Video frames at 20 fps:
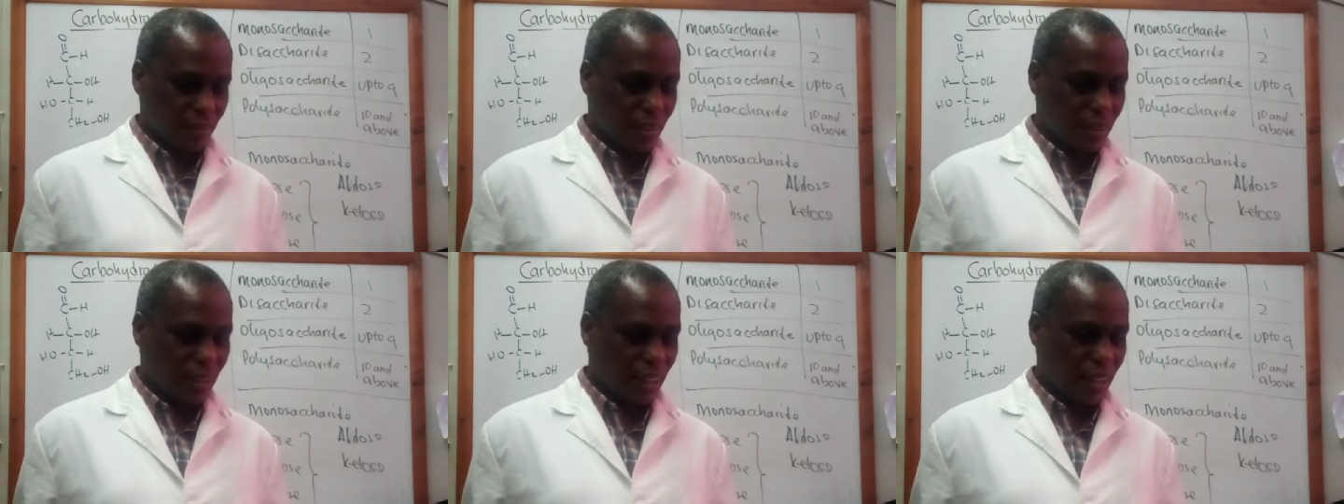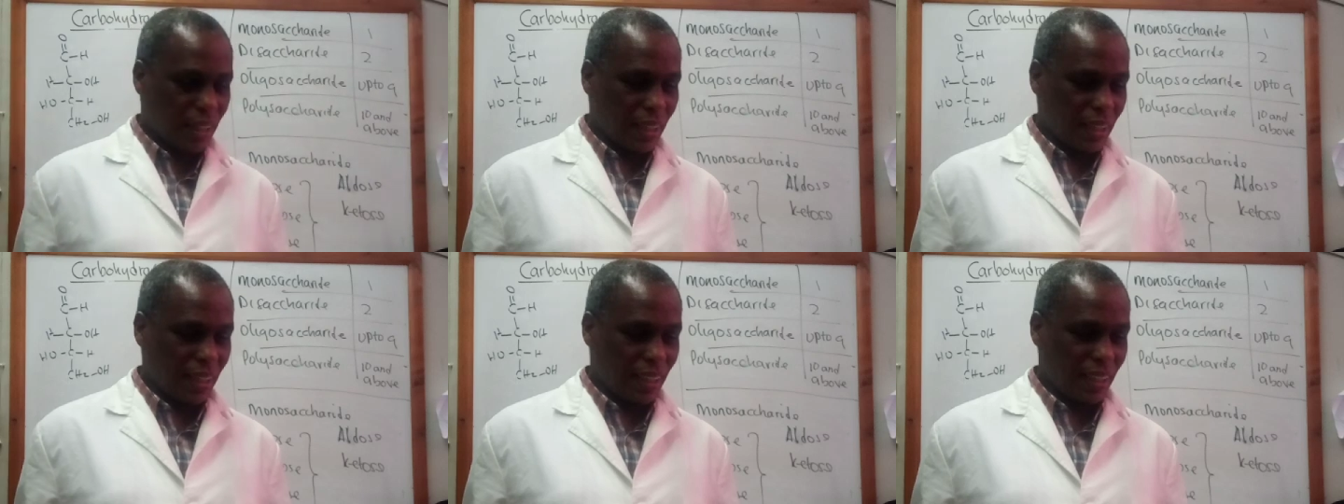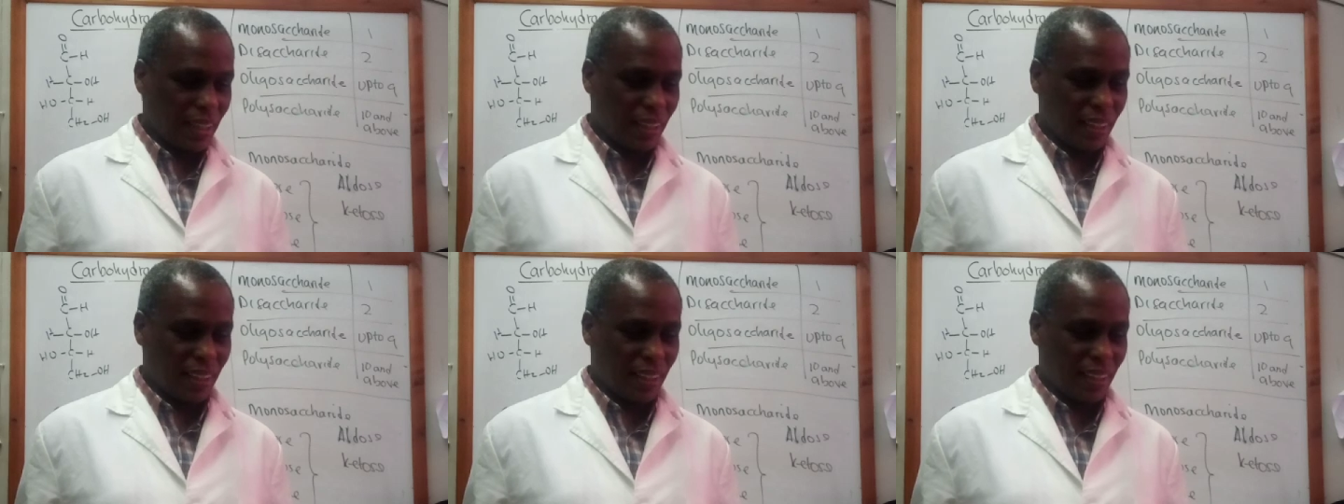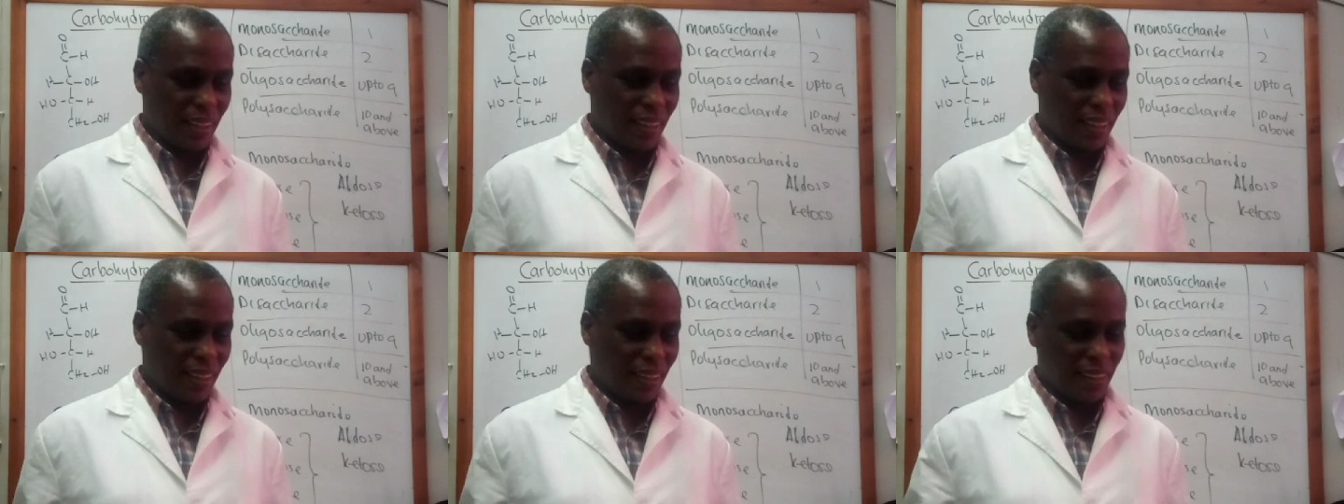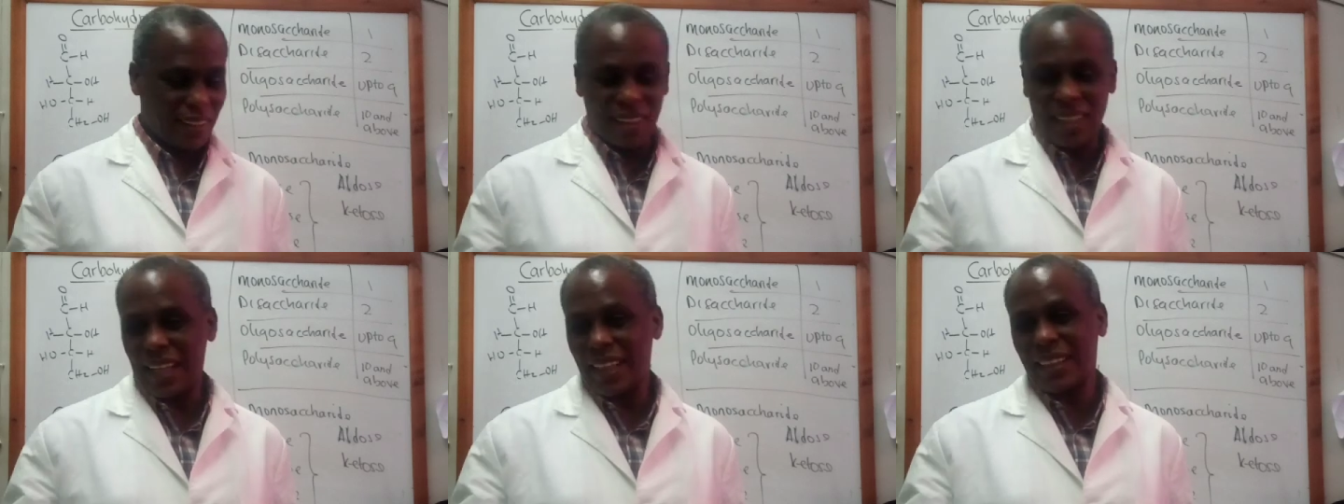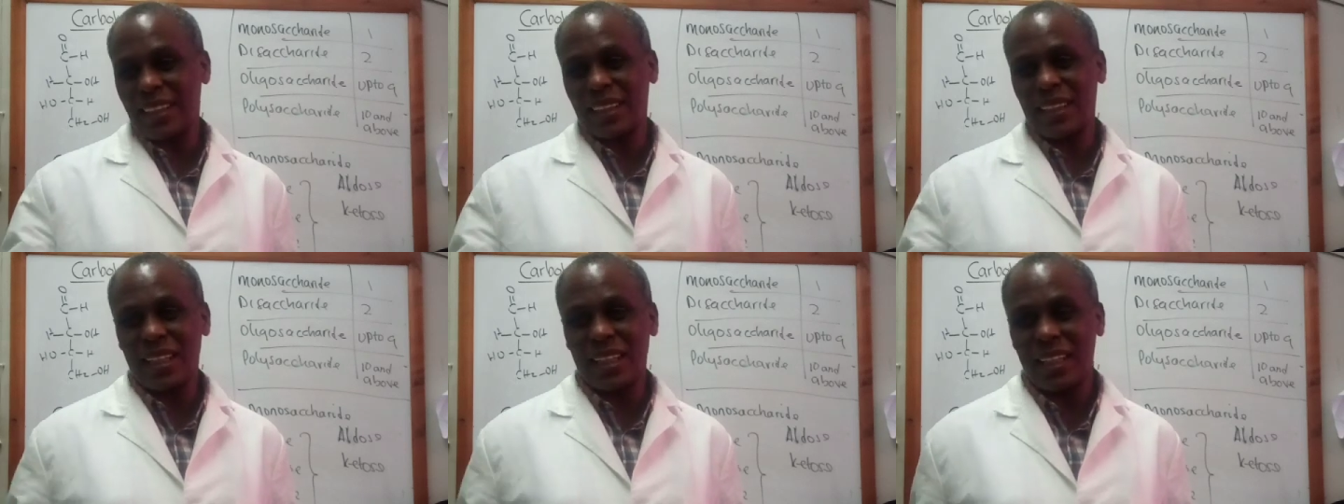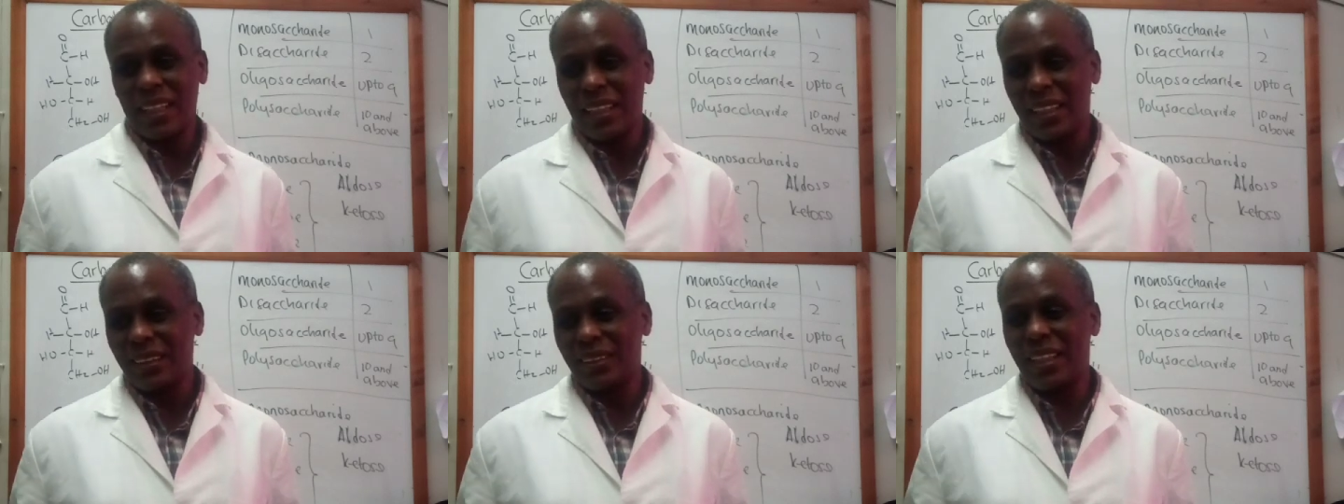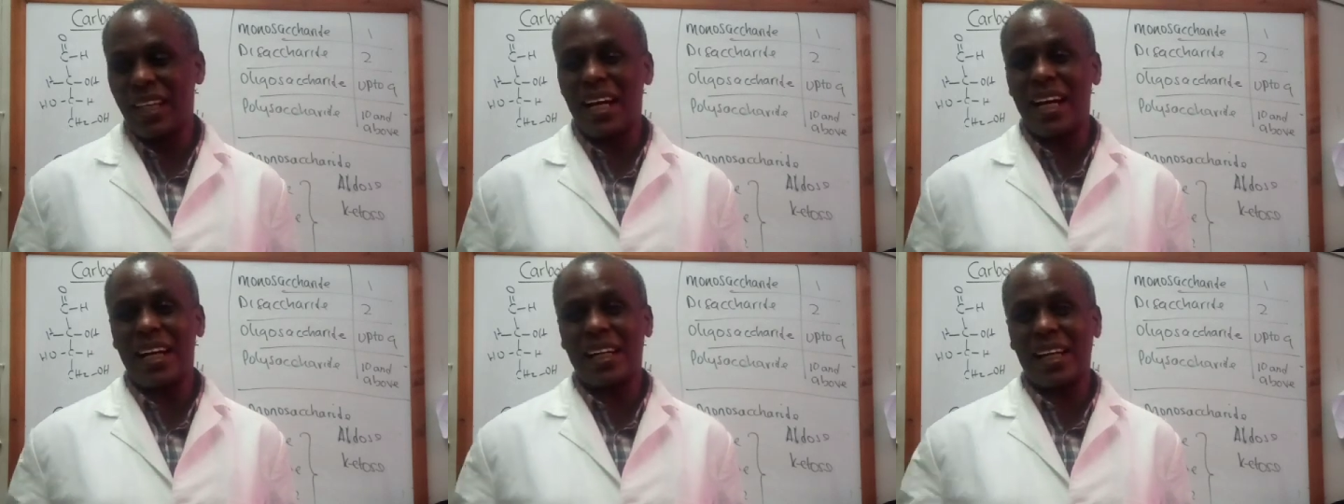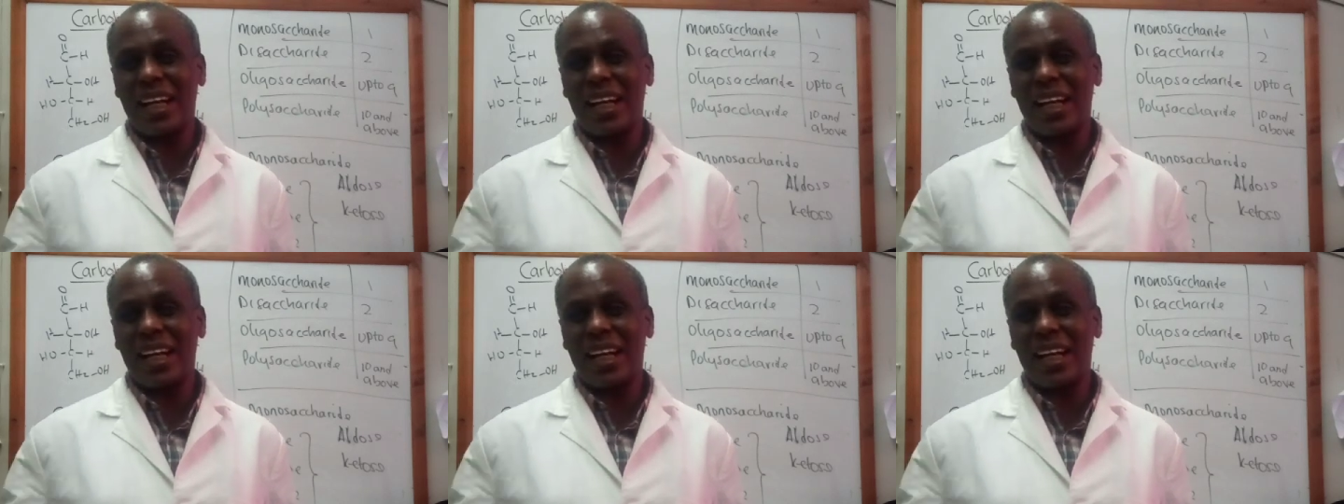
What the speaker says: and there are